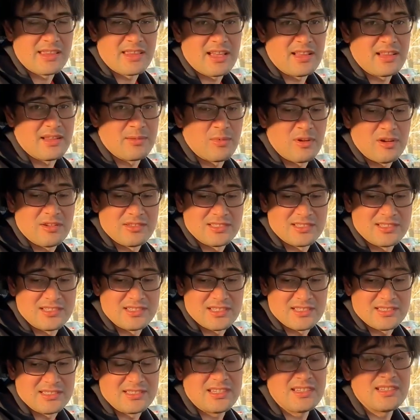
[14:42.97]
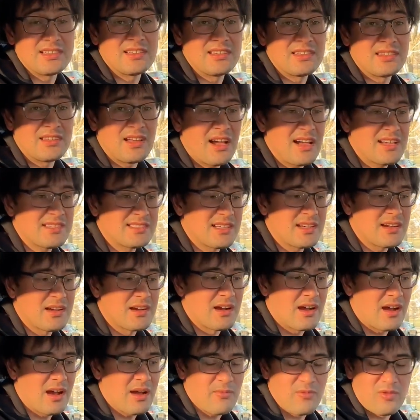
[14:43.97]
tell about the seats, they're nice and
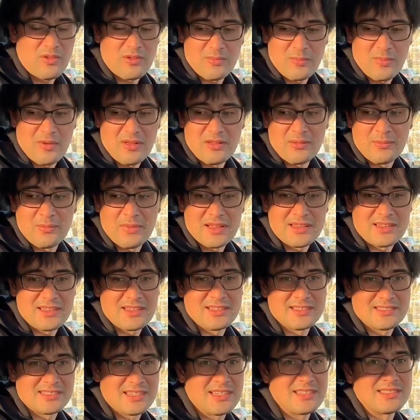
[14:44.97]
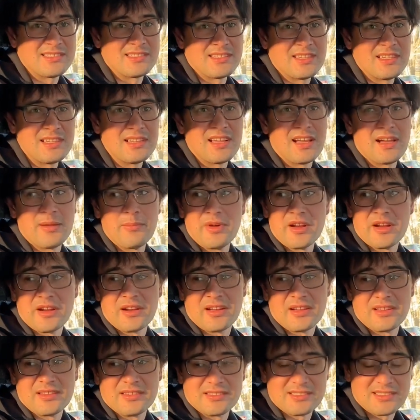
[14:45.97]
comfortable, but they still
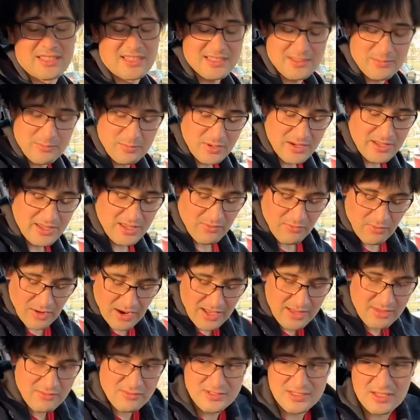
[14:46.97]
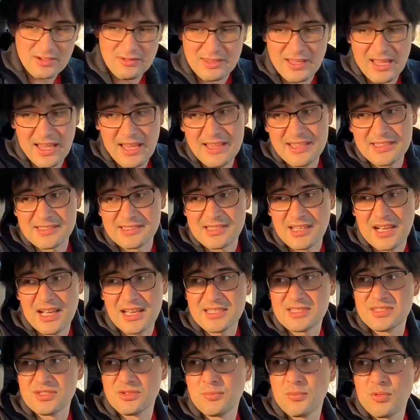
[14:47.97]
American. They're pretty wide without any
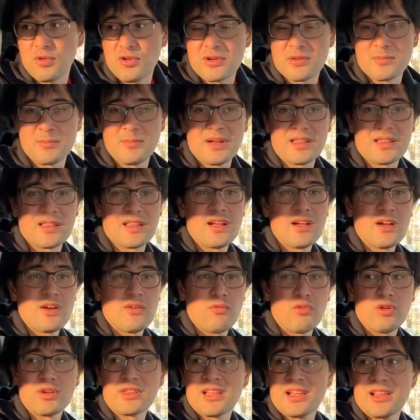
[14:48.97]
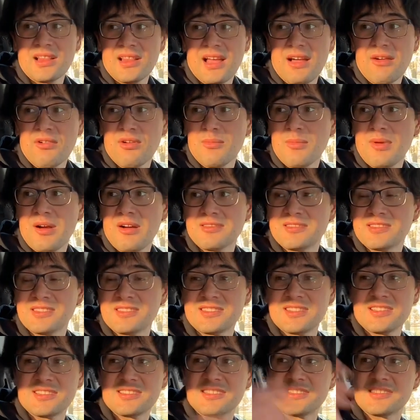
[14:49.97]
side support, but what I love about
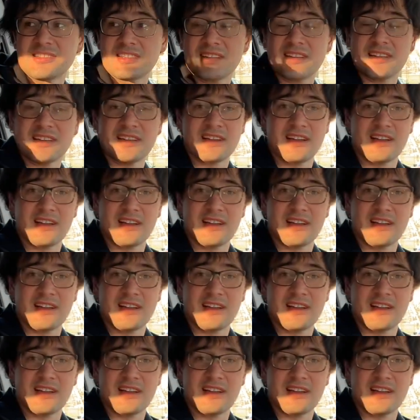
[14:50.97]
this is this